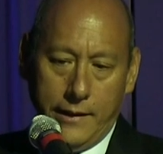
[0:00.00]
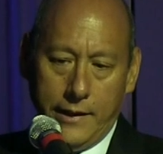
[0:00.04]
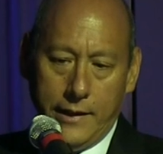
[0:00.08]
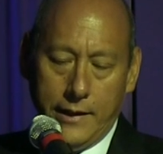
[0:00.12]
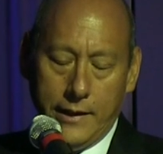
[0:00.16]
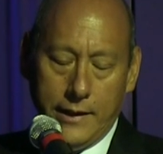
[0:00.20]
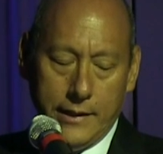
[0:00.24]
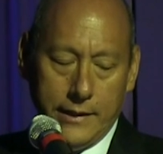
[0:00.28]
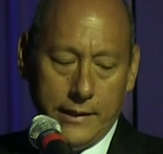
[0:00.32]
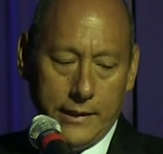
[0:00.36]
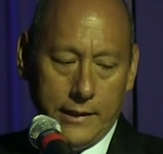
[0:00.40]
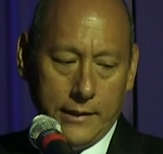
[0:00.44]

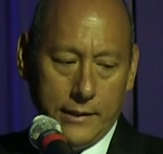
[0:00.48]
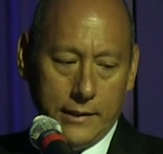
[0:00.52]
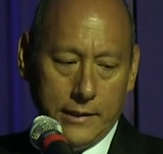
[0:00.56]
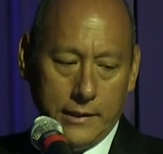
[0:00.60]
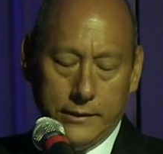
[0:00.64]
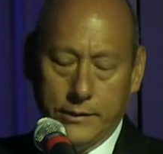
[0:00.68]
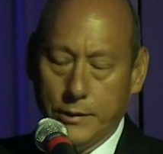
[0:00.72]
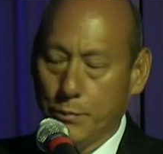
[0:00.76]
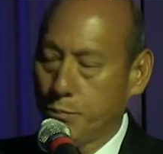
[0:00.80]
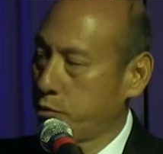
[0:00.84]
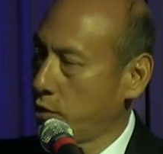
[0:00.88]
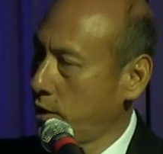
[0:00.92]
uh,
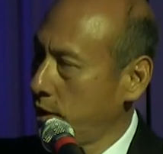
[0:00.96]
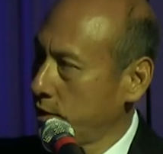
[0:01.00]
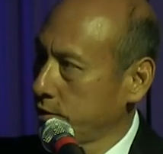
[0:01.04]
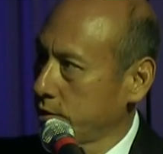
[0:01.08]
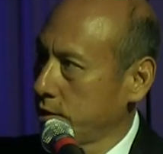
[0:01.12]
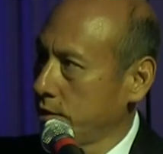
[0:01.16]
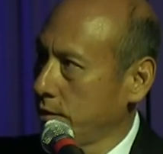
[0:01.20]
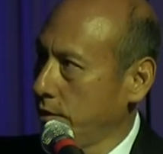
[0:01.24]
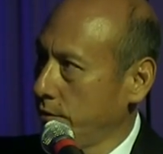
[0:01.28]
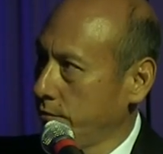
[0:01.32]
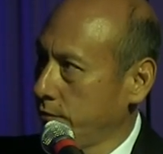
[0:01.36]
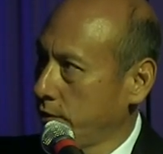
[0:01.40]
the
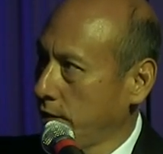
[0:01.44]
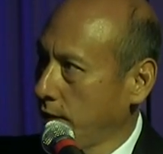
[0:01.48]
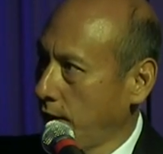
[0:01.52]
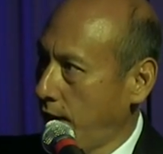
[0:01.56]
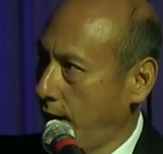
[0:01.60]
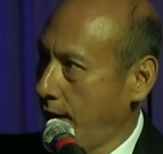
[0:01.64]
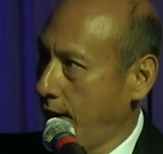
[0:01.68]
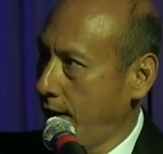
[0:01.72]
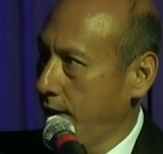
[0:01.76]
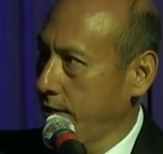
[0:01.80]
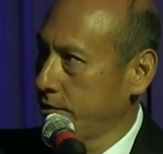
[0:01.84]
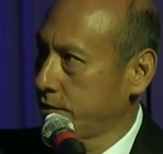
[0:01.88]
president of
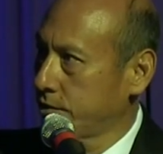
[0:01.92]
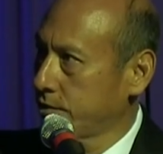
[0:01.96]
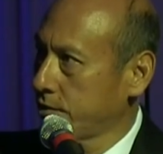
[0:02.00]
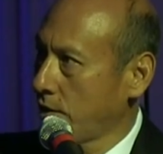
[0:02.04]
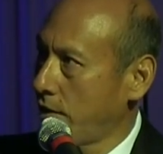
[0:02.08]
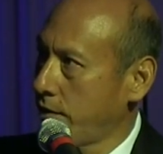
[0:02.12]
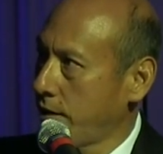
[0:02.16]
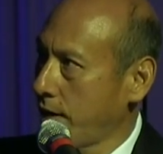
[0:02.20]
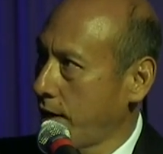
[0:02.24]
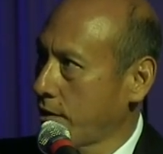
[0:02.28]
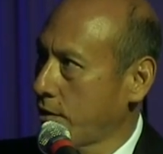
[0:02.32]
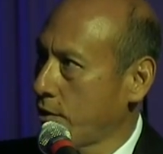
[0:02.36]
GLAAD
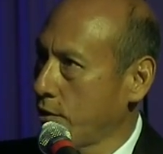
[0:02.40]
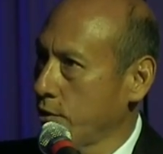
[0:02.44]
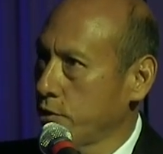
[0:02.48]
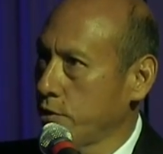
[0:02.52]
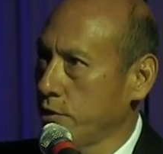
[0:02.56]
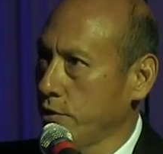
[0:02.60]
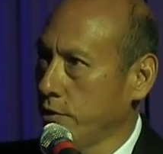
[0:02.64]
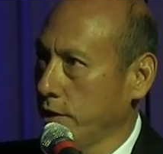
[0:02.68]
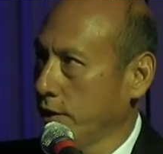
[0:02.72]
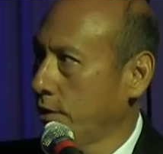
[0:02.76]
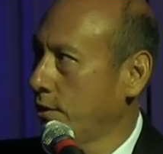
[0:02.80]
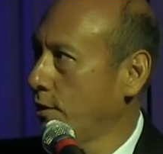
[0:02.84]
saw that
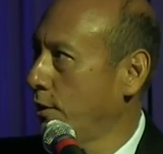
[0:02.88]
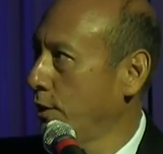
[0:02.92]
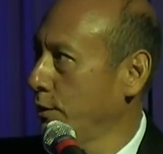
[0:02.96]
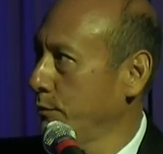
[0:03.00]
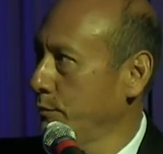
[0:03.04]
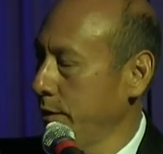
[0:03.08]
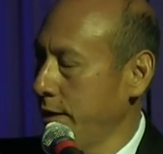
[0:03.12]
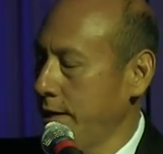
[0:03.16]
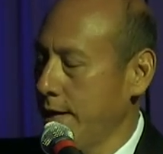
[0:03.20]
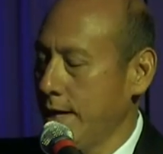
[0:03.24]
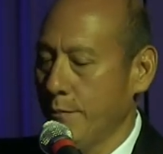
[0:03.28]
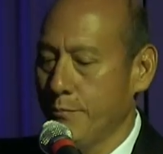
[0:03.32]
cartoon and
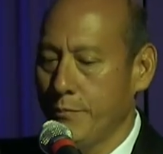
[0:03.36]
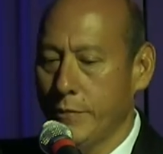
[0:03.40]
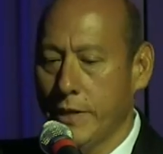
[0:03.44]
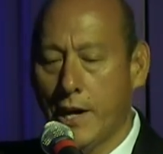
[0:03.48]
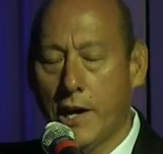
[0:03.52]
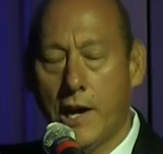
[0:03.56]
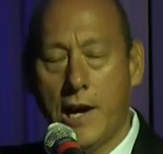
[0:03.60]
called me up.